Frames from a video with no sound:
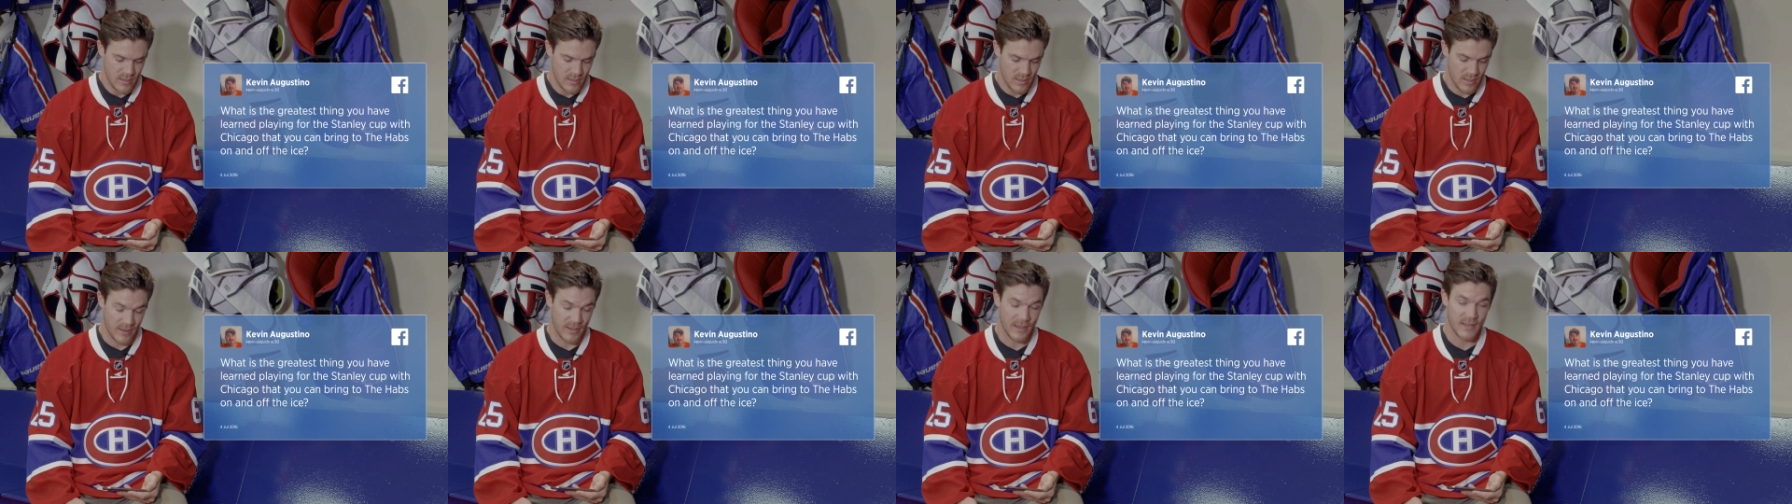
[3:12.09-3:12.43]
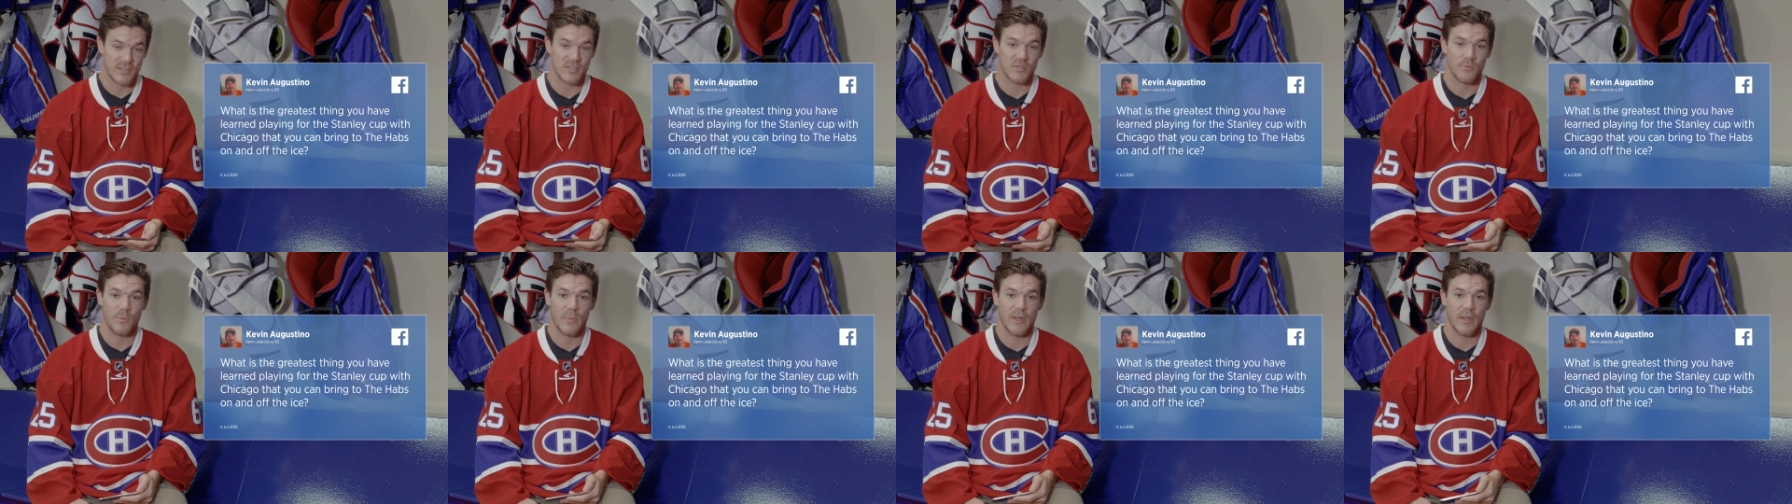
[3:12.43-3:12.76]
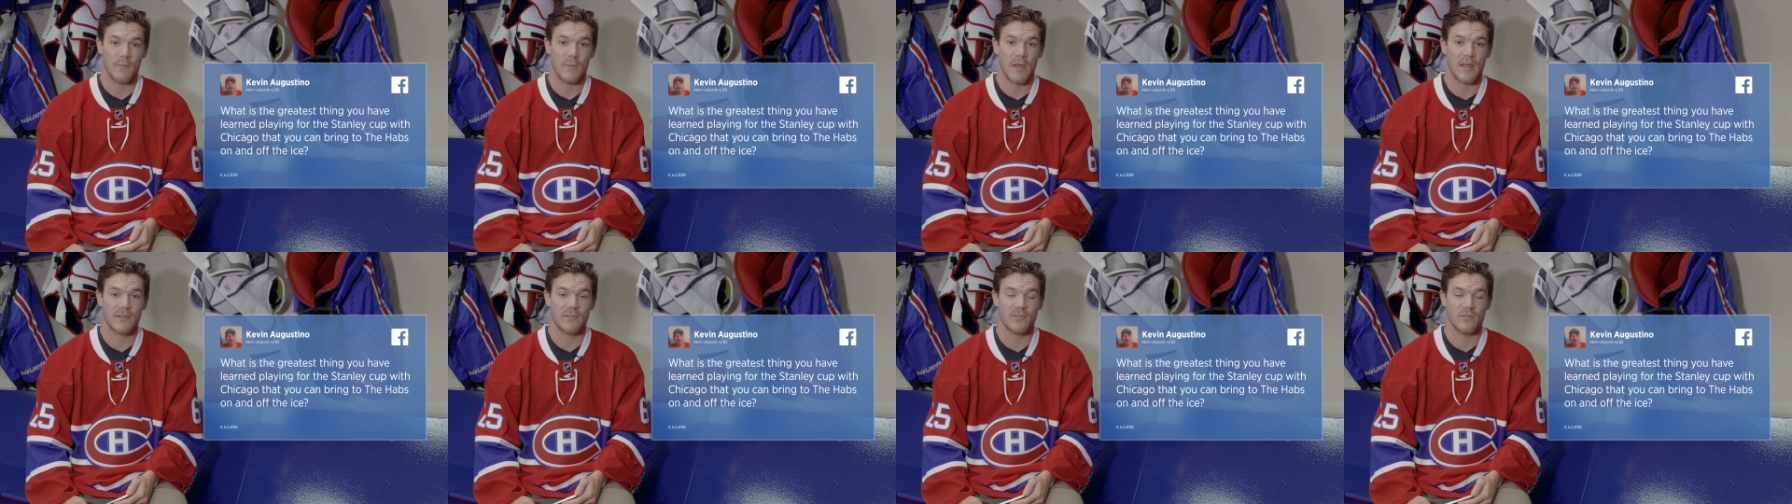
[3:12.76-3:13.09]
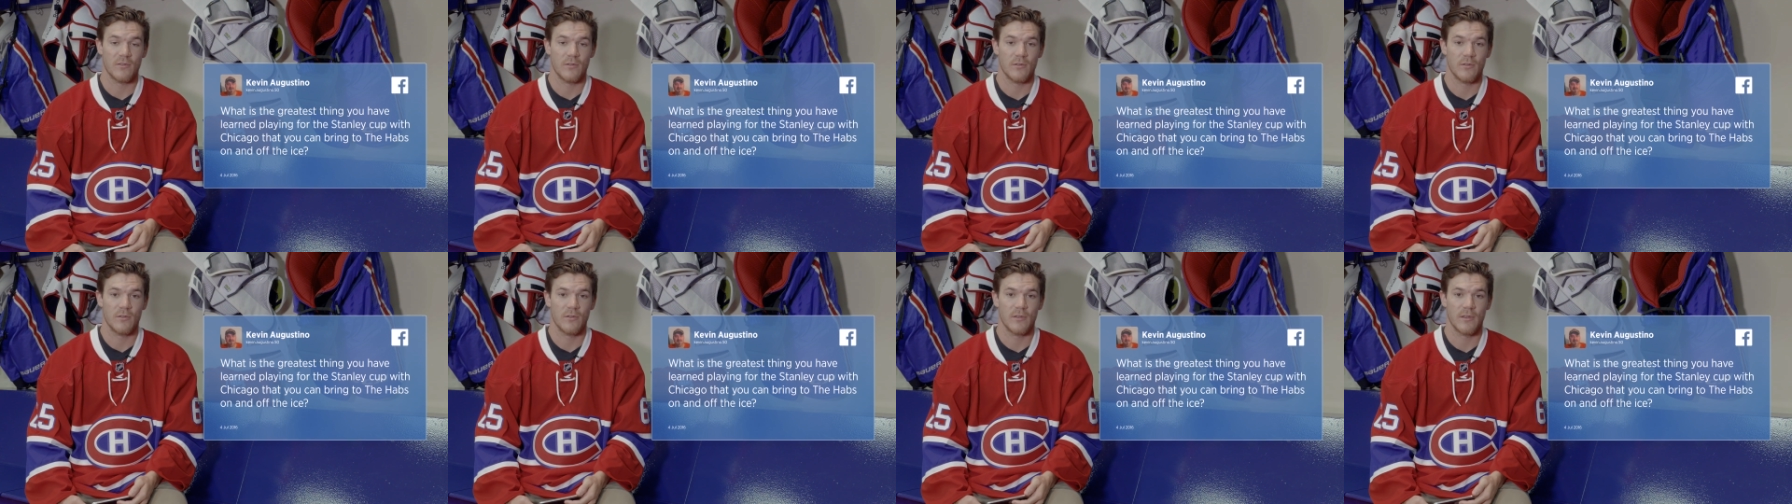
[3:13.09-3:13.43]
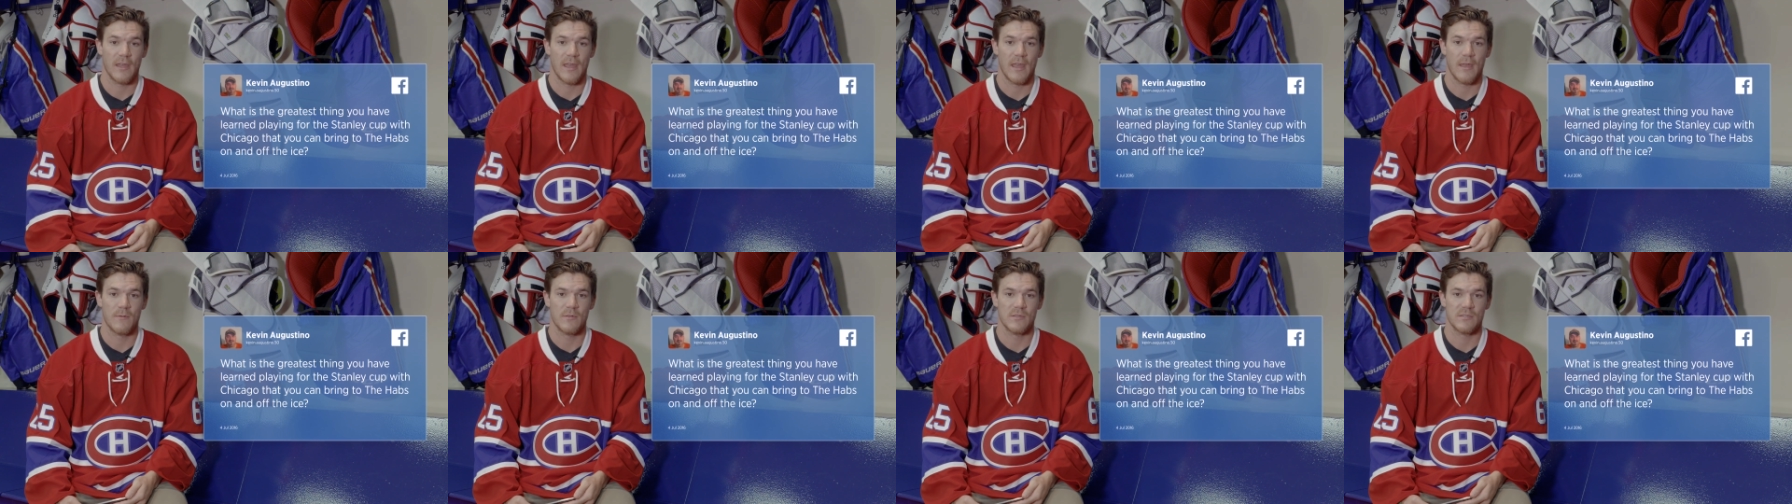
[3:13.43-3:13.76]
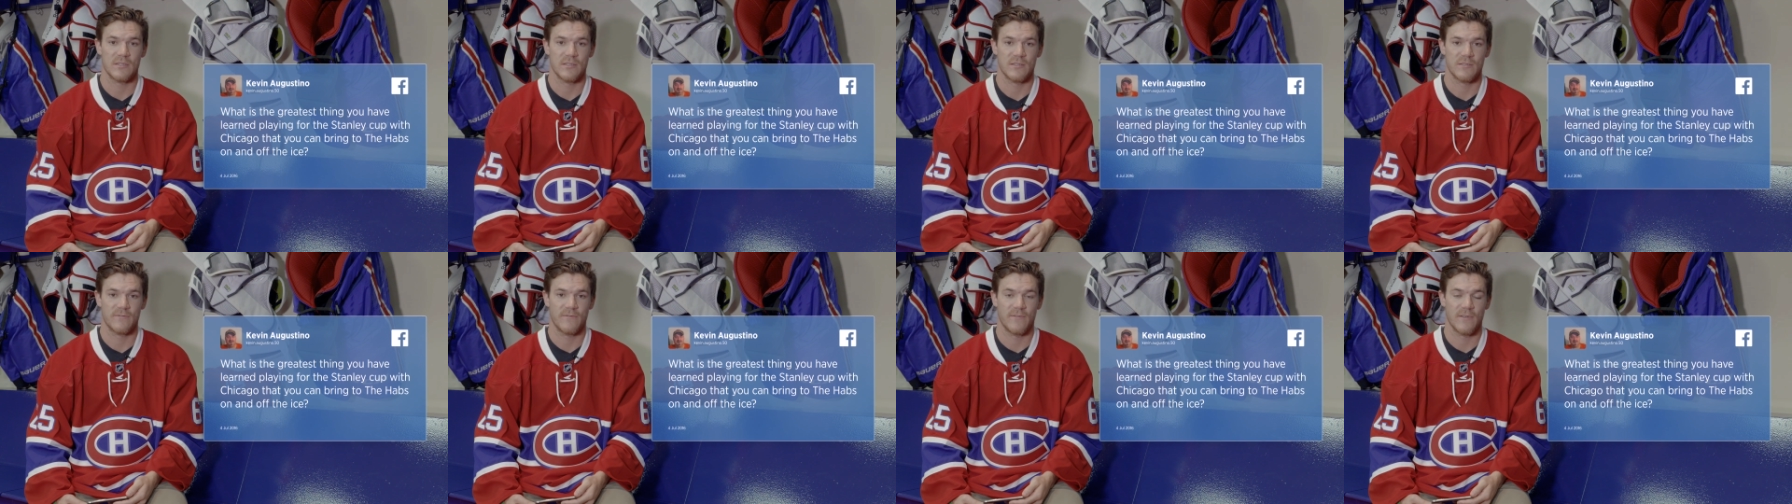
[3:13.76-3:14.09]
I think it's a big mental game as
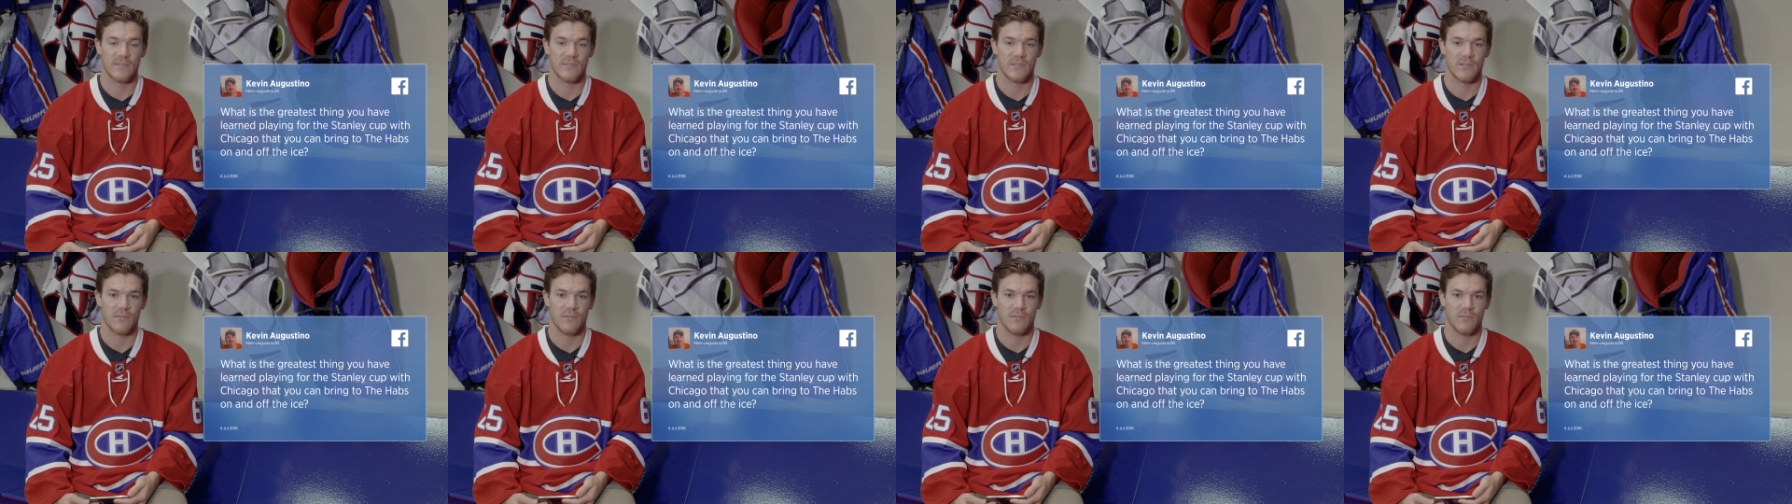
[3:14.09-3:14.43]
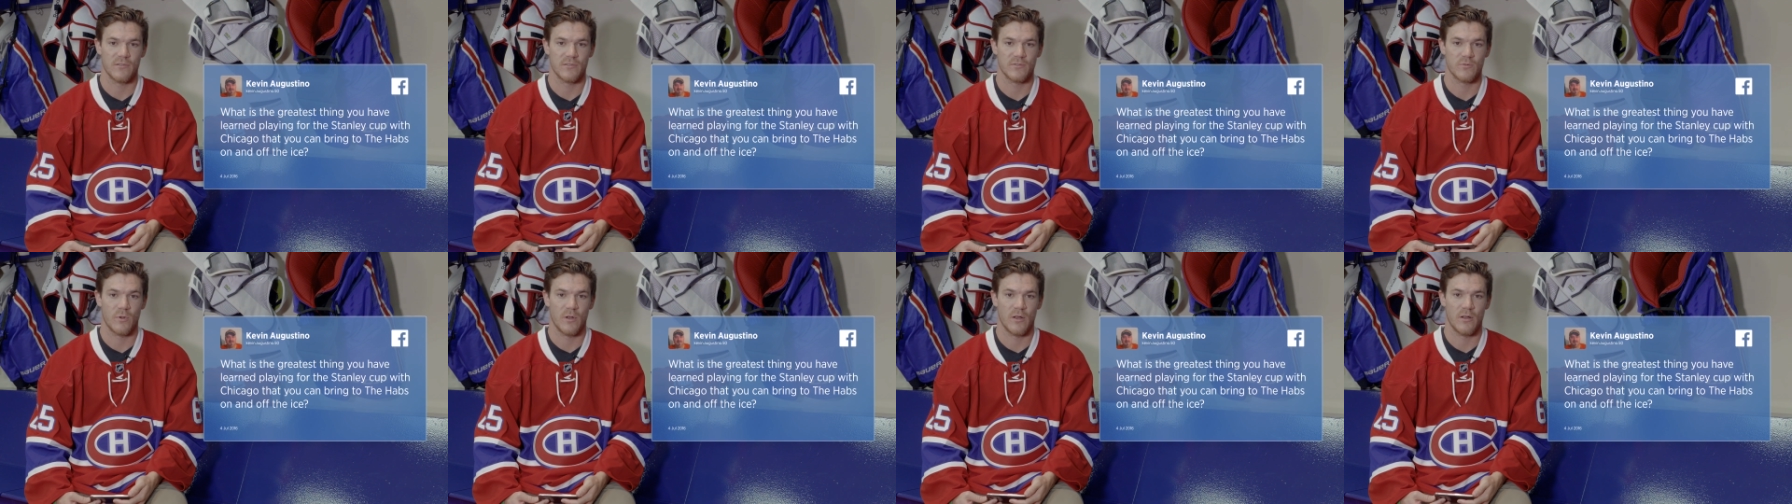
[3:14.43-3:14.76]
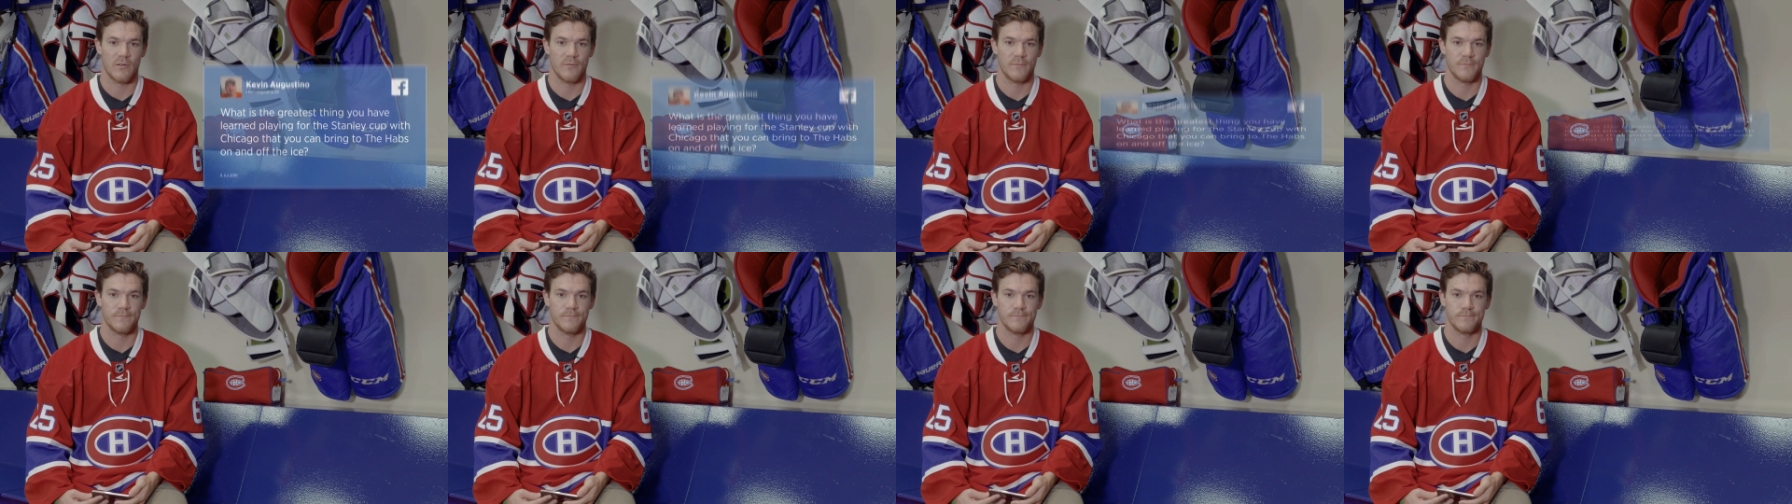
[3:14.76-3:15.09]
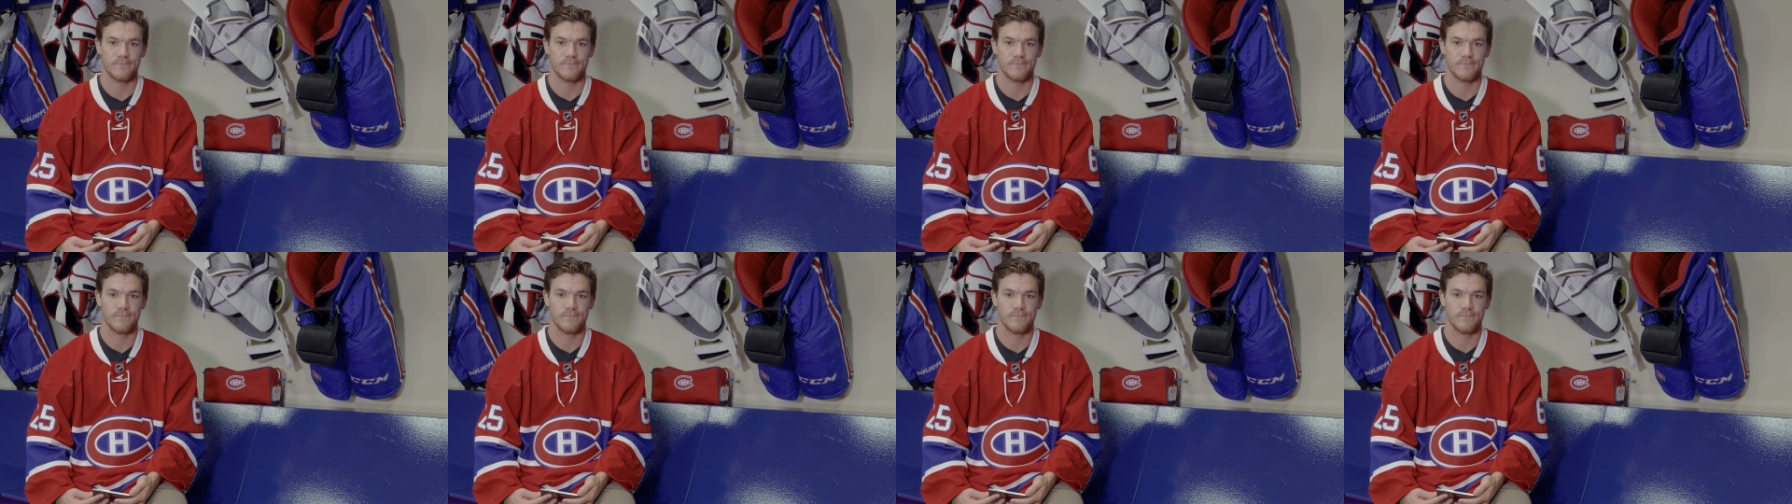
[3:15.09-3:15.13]
it is physical as well.